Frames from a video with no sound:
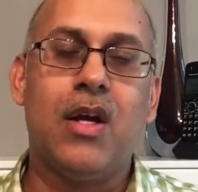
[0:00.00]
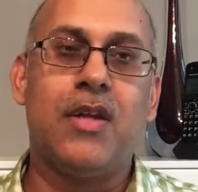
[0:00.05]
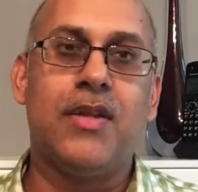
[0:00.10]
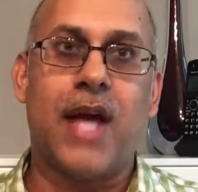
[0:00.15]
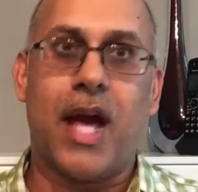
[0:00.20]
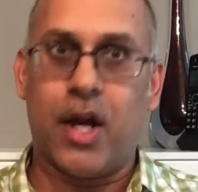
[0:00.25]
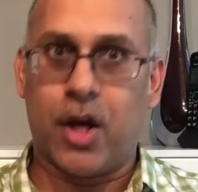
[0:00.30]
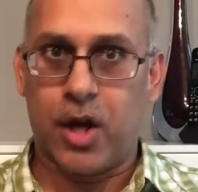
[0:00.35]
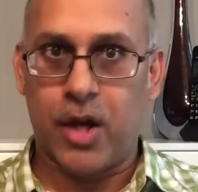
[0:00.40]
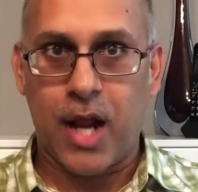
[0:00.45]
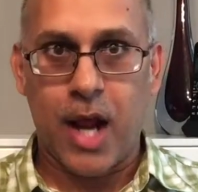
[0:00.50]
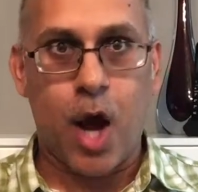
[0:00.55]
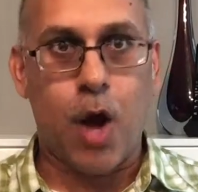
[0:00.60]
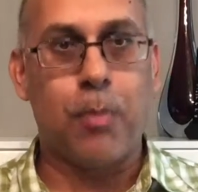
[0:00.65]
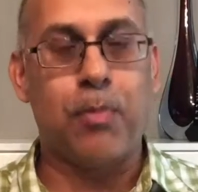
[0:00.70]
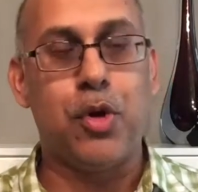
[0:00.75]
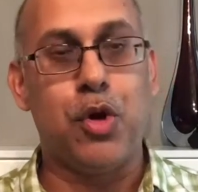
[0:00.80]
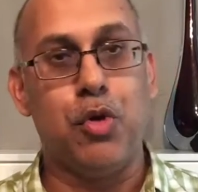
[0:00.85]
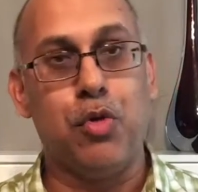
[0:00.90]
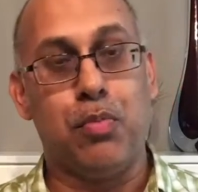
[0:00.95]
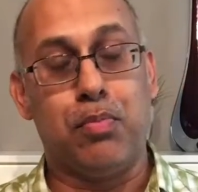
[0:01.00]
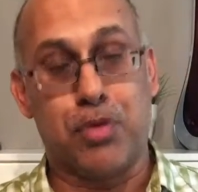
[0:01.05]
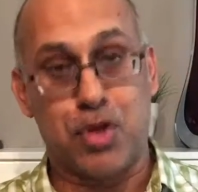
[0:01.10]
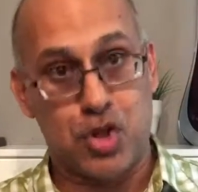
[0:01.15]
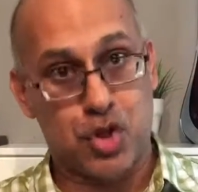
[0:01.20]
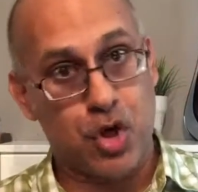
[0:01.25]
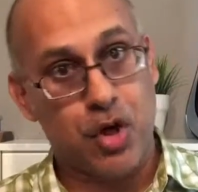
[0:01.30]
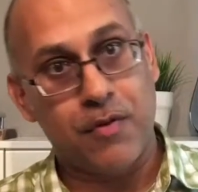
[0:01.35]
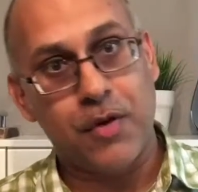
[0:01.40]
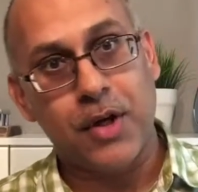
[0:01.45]
that are going to help you
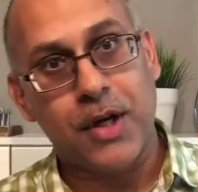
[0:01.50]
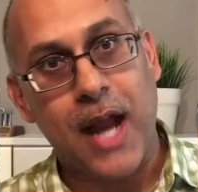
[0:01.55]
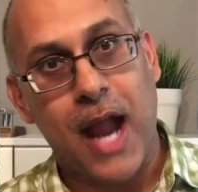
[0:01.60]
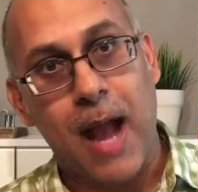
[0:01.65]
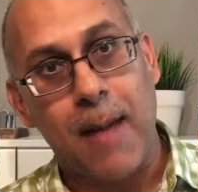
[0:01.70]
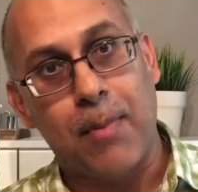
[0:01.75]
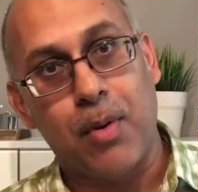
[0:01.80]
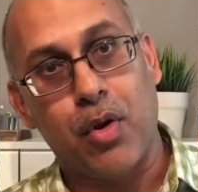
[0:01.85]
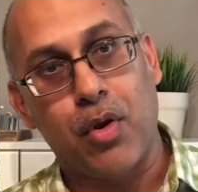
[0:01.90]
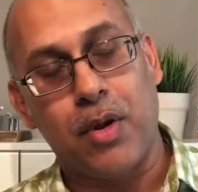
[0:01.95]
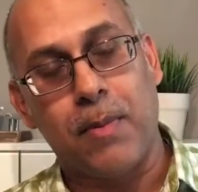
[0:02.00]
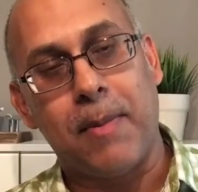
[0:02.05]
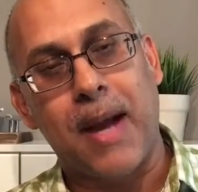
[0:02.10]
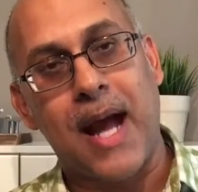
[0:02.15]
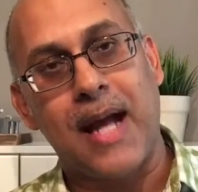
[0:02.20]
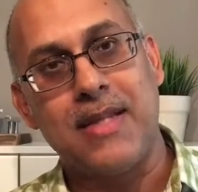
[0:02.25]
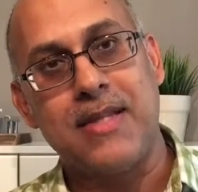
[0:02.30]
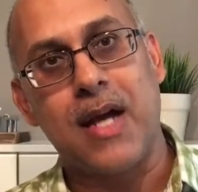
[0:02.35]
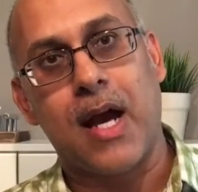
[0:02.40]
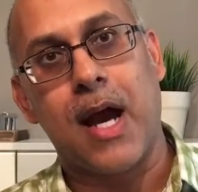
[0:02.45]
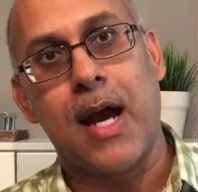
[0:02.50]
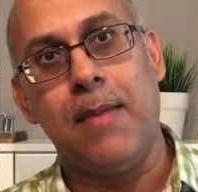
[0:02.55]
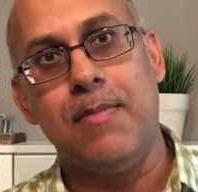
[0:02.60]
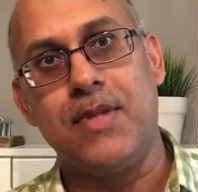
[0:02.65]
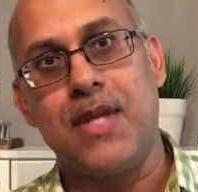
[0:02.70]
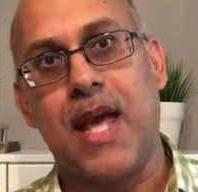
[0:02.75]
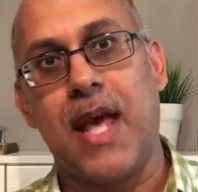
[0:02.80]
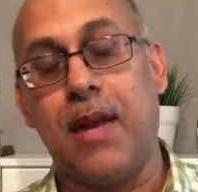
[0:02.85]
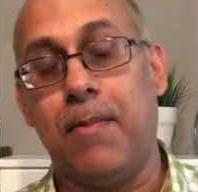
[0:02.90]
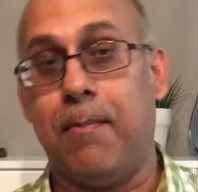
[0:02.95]
preserve your capital in bad
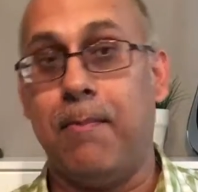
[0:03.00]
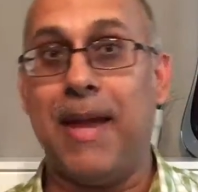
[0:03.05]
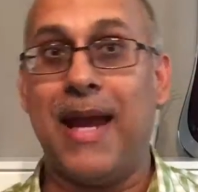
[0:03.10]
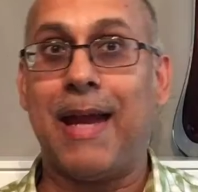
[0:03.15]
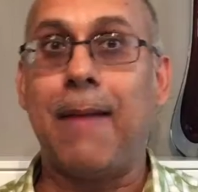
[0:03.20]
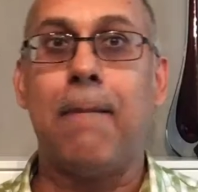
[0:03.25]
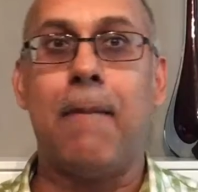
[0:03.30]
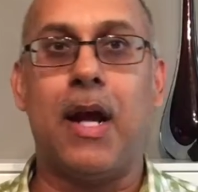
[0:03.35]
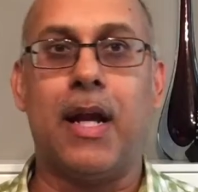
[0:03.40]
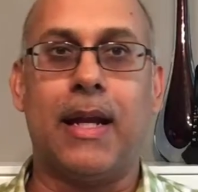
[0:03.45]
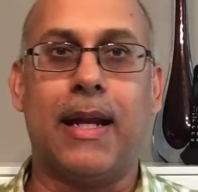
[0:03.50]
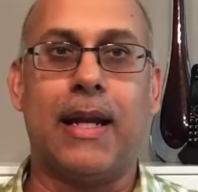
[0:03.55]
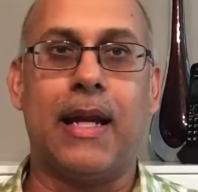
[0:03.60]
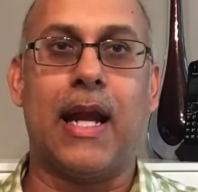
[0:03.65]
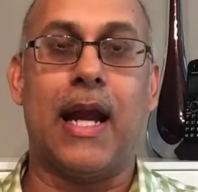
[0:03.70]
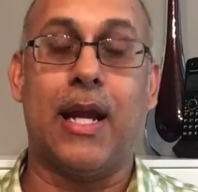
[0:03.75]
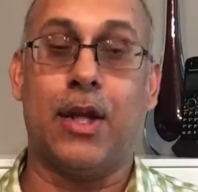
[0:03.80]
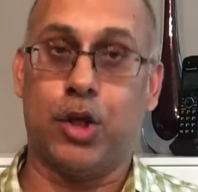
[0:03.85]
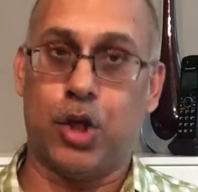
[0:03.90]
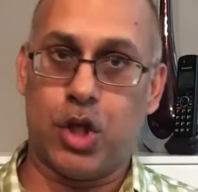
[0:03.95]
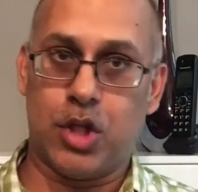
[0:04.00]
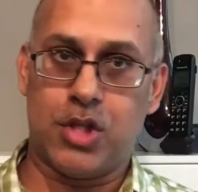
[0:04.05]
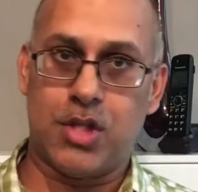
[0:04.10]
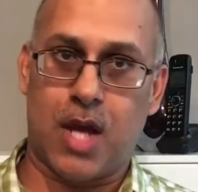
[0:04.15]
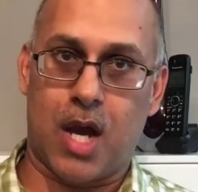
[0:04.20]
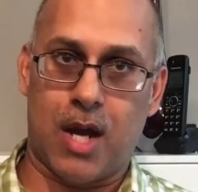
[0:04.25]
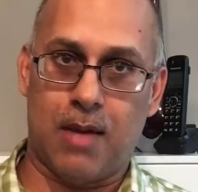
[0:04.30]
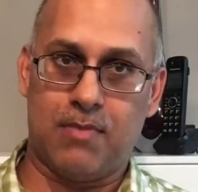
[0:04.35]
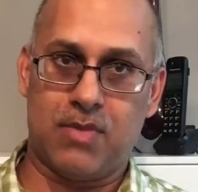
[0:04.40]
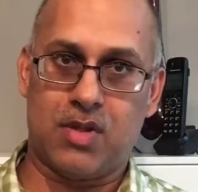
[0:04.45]
times and make money in good
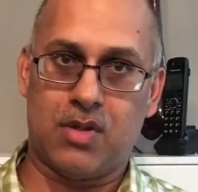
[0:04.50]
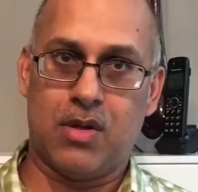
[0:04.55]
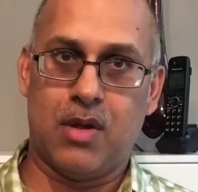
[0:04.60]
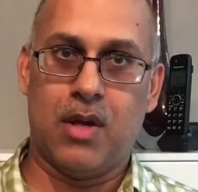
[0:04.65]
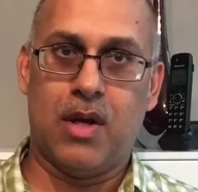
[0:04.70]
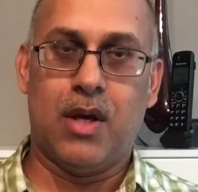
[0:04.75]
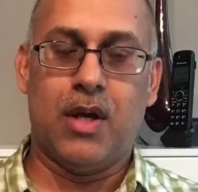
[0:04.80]
times.